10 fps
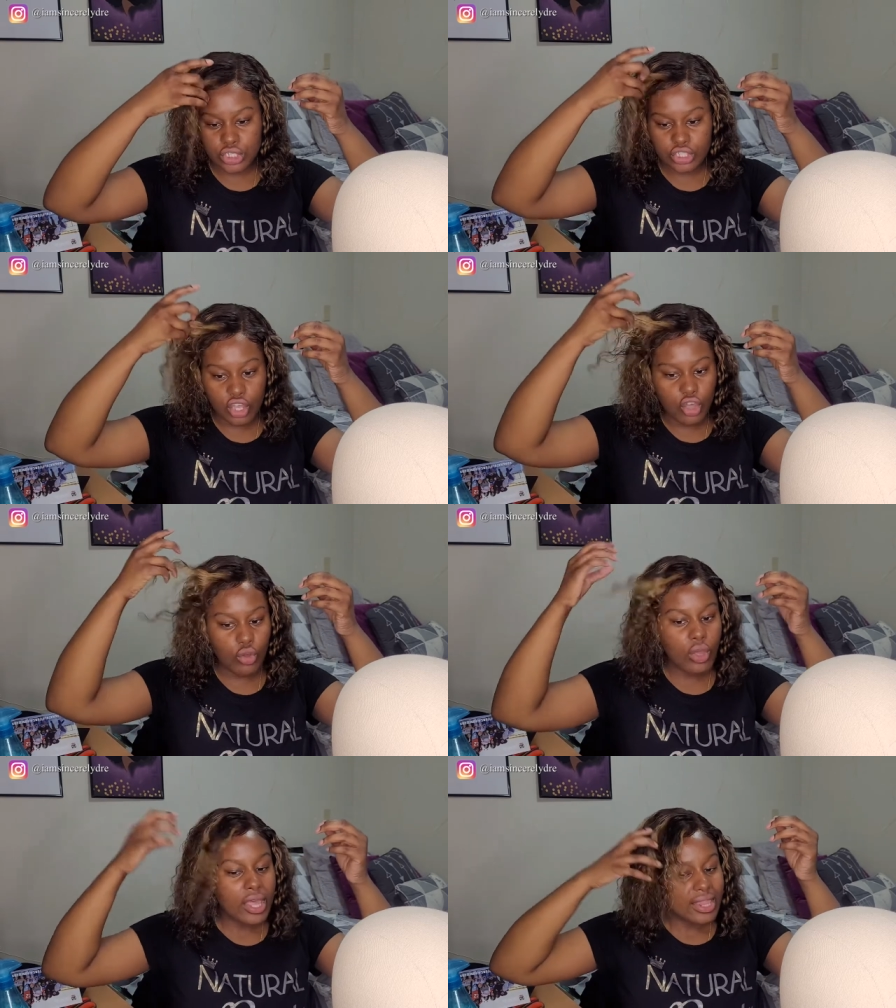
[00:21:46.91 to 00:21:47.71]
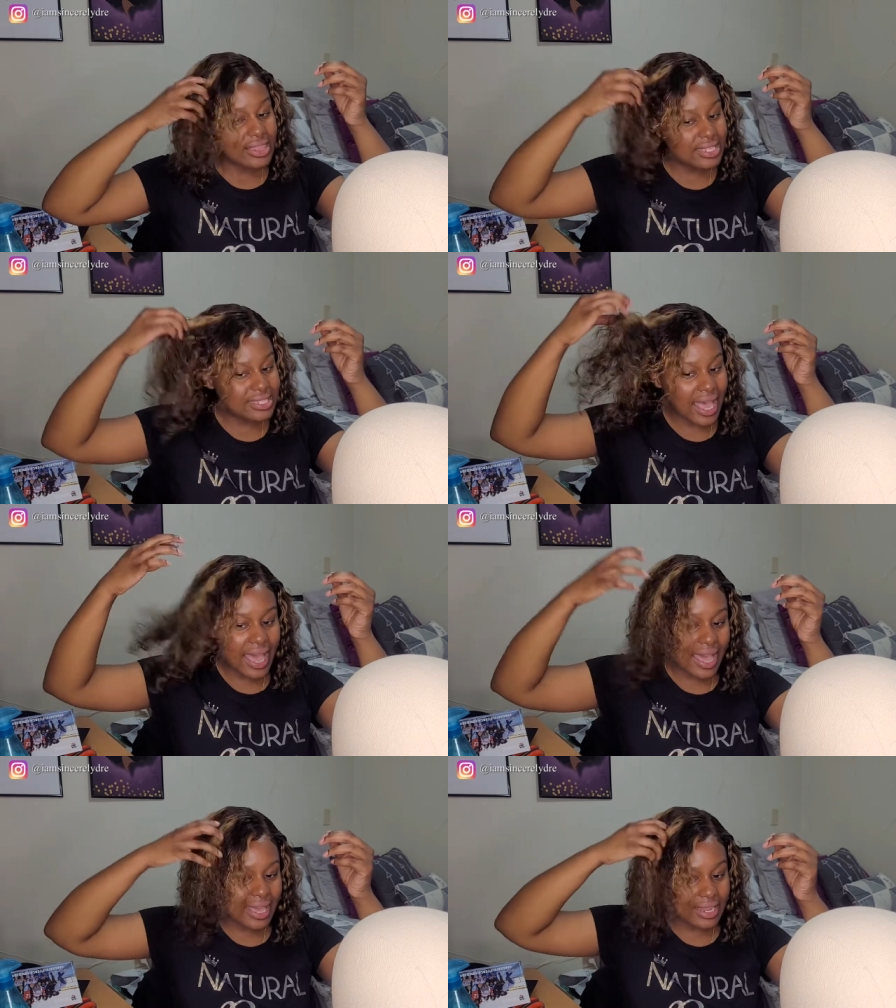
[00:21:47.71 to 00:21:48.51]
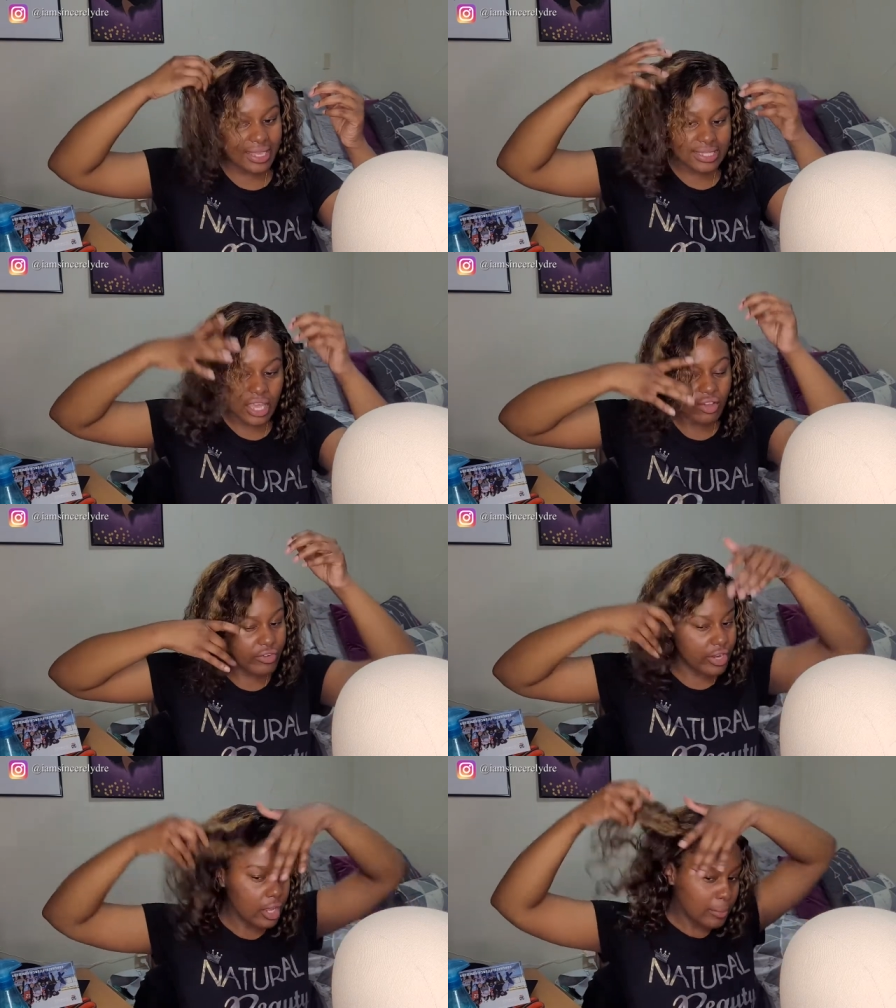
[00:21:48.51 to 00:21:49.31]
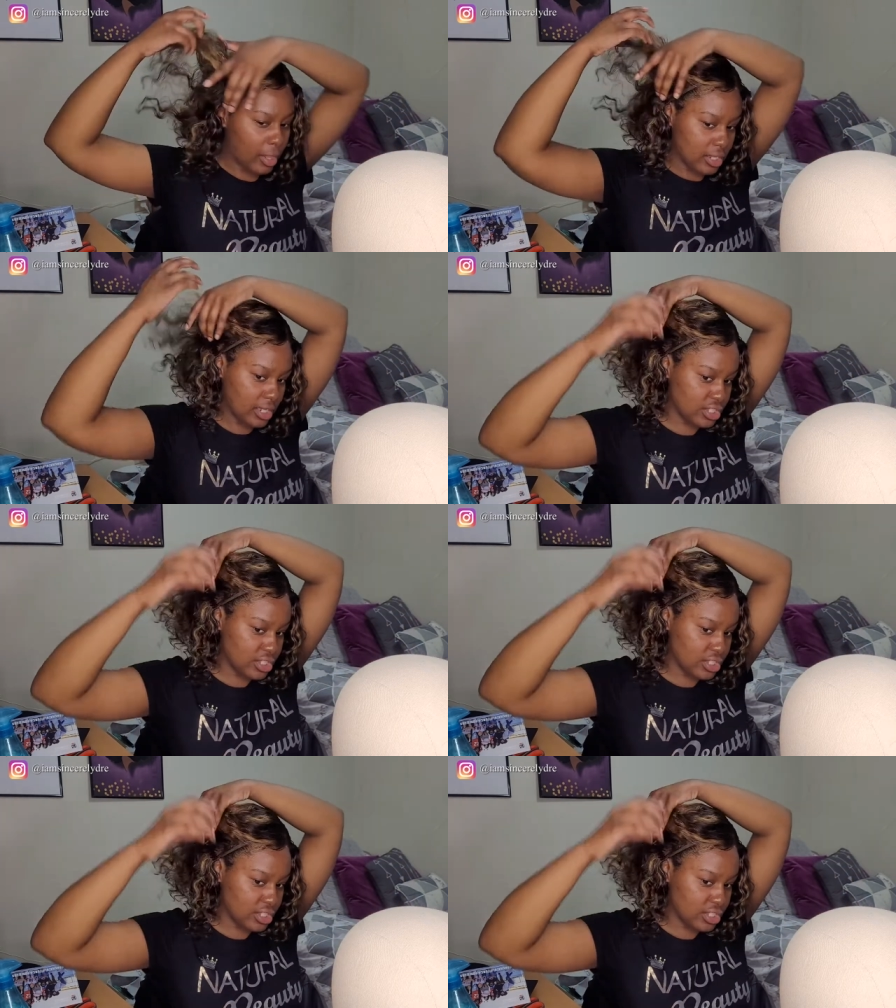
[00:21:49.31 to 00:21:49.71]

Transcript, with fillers: so this side is covering up all of this,